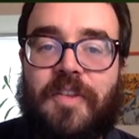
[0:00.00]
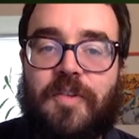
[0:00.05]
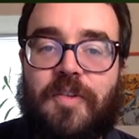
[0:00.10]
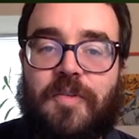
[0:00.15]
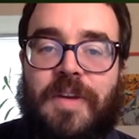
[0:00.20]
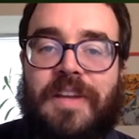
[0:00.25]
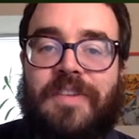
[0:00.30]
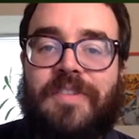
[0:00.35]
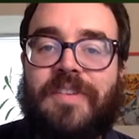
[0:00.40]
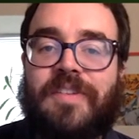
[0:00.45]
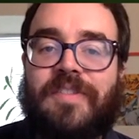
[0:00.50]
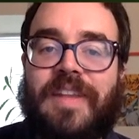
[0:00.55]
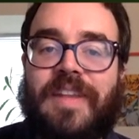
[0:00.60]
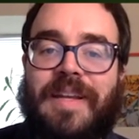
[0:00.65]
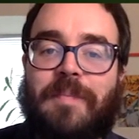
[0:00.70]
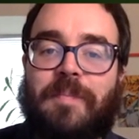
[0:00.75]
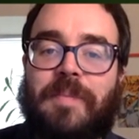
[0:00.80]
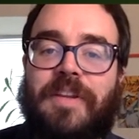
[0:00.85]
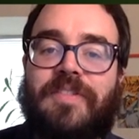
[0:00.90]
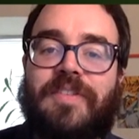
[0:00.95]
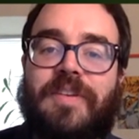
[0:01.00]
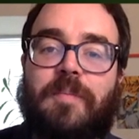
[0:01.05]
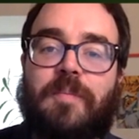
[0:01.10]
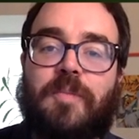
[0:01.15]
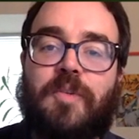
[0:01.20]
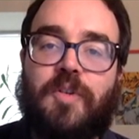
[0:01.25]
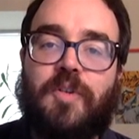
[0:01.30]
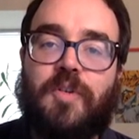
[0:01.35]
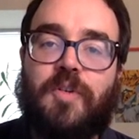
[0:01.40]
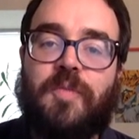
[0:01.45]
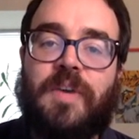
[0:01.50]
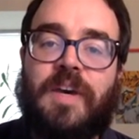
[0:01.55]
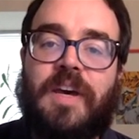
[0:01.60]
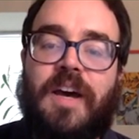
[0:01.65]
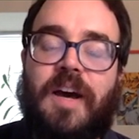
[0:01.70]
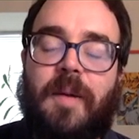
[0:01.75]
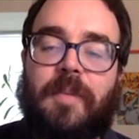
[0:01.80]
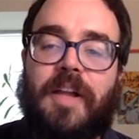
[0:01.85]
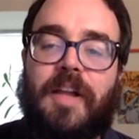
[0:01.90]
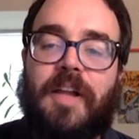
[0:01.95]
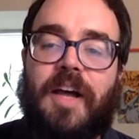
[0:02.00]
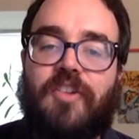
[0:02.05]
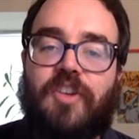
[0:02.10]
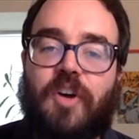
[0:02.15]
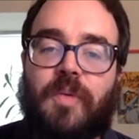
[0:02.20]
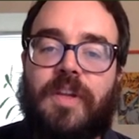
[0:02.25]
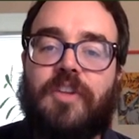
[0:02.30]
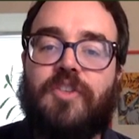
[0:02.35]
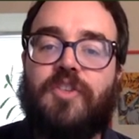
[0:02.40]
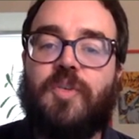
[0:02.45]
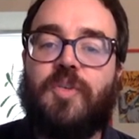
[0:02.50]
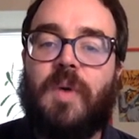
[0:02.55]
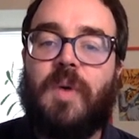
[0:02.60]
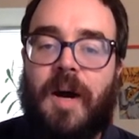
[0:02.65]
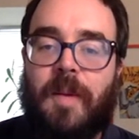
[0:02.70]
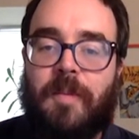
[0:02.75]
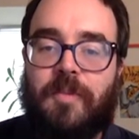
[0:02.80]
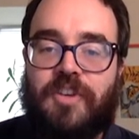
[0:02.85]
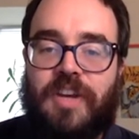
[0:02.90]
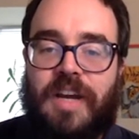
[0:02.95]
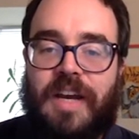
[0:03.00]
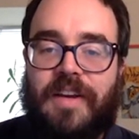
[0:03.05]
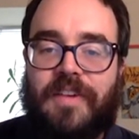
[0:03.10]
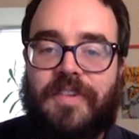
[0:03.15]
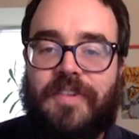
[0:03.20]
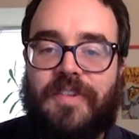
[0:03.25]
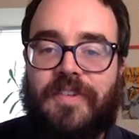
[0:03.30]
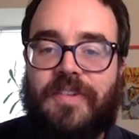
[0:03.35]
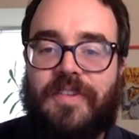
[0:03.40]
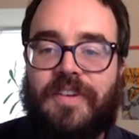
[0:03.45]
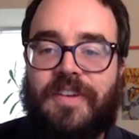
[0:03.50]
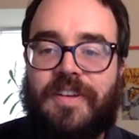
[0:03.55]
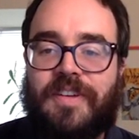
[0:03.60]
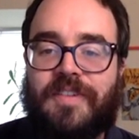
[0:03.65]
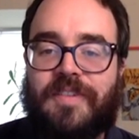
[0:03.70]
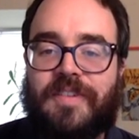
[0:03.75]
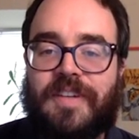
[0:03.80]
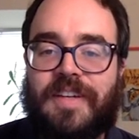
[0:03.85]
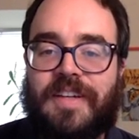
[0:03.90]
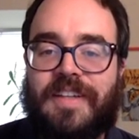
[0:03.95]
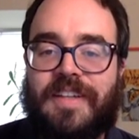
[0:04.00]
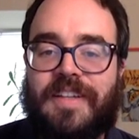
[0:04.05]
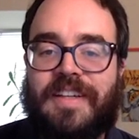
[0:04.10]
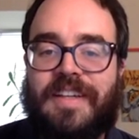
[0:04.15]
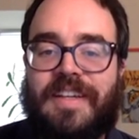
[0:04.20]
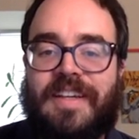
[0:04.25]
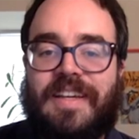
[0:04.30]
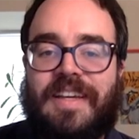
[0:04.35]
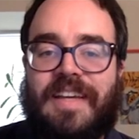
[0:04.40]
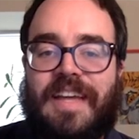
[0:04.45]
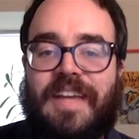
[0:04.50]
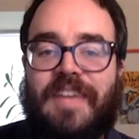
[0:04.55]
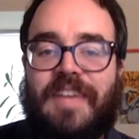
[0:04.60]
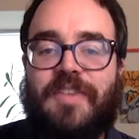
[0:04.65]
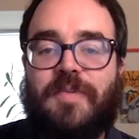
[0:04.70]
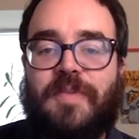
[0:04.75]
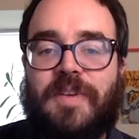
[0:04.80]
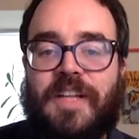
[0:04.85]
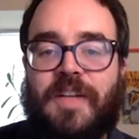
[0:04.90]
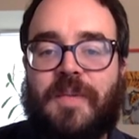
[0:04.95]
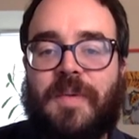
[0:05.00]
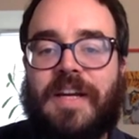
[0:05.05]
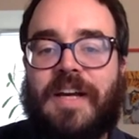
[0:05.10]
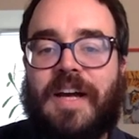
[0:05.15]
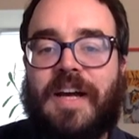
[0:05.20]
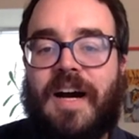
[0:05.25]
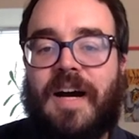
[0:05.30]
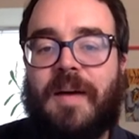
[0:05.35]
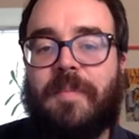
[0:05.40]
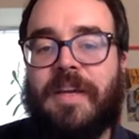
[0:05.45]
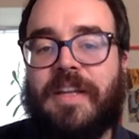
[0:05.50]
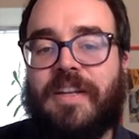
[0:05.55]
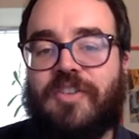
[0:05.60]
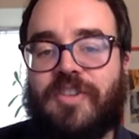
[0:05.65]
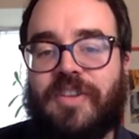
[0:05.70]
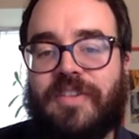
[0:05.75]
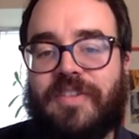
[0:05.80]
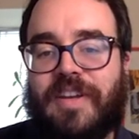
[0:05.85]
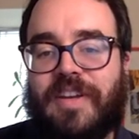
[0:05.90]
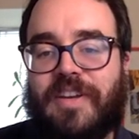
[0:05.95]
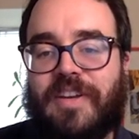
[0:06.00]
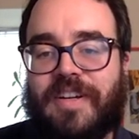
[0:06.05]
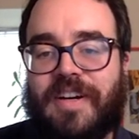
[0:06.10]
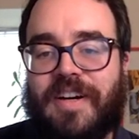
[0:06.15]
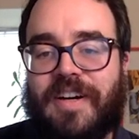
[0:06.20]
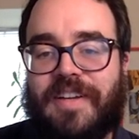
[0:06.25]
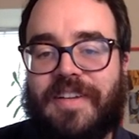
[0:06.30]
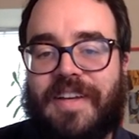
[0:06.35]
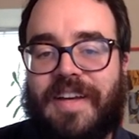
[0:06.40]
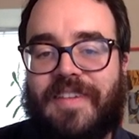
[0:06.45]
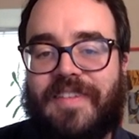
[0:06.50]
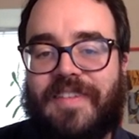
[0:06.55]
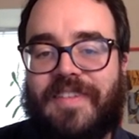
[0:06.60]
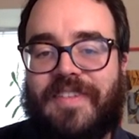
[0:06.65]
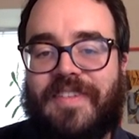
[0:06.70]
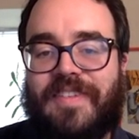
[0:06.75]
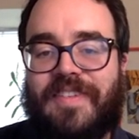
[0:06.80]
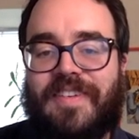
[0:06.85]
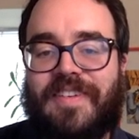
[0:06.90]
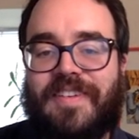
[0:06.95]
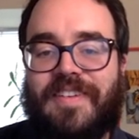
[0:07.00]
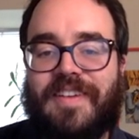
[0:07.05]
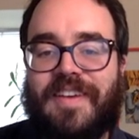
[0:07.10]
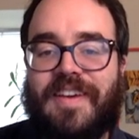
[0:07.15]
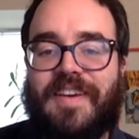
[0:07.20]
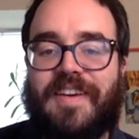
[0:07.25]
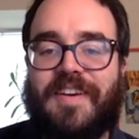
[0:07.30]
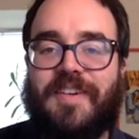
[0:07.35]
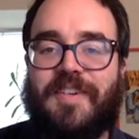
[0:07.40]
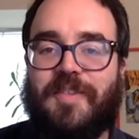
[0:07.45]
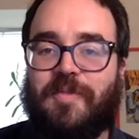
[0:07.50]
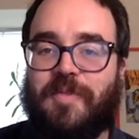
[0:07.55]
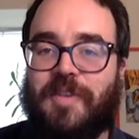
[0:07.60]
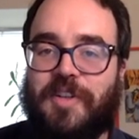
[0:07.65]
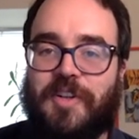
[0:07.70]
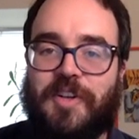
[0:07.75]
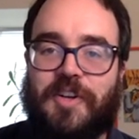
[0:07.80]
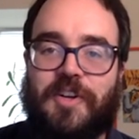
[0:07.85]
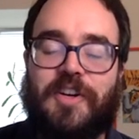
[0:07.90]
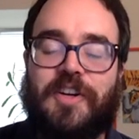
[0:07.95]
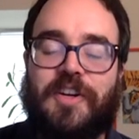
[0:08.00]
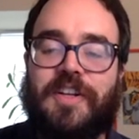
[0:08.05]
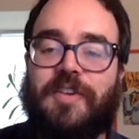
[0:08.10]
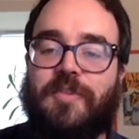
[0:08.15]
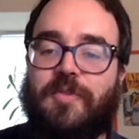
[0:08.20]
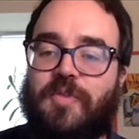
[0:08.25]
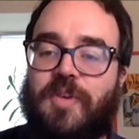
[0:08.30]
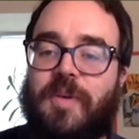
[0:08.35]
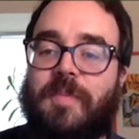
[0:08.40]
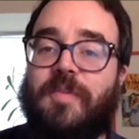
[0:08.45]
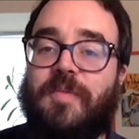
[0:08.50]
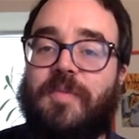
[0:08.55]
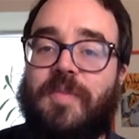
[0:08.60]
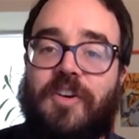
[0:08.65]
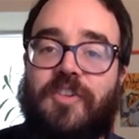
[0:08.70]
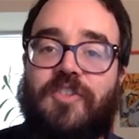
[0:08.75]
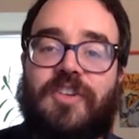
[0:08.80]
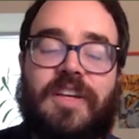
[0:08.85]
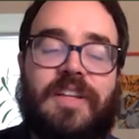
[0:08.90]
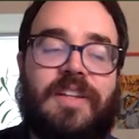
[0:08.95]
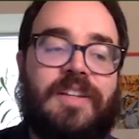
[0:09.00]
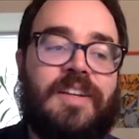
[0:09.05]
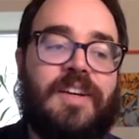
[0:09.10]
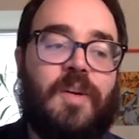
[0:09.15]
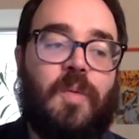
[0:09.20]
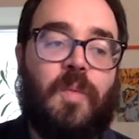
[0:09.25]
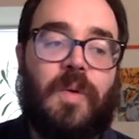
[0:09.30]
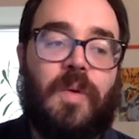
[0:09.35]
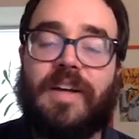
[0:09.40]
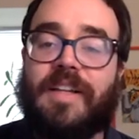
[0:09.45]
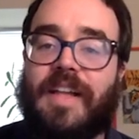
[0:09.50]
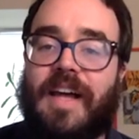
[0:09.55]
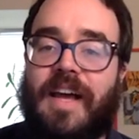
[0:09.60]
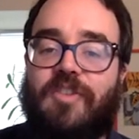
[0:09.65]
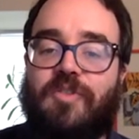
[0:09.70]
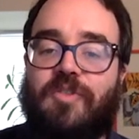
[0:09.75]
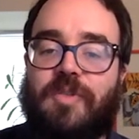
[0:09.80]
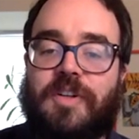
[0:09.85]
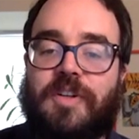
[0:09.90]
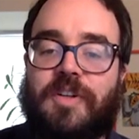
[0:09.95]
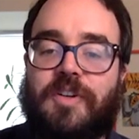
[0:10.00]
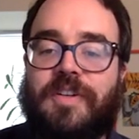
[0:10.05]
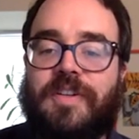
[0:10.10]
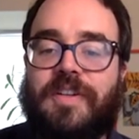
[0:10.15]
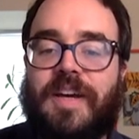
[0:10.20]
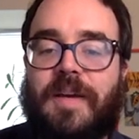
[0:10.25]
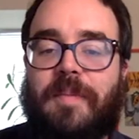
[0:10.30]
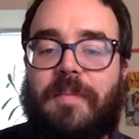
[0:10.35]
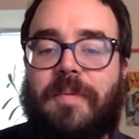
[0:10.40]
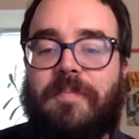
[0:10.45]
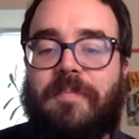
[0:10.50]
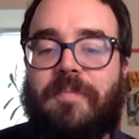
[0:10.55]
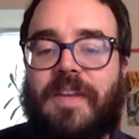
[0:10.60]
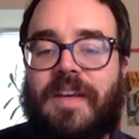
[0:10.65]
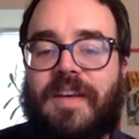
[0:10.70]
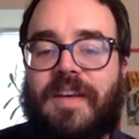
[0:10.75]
The reason is that implicit move applies only to objects, right? In the following copy initialization contexts, like return from a function with a class return type.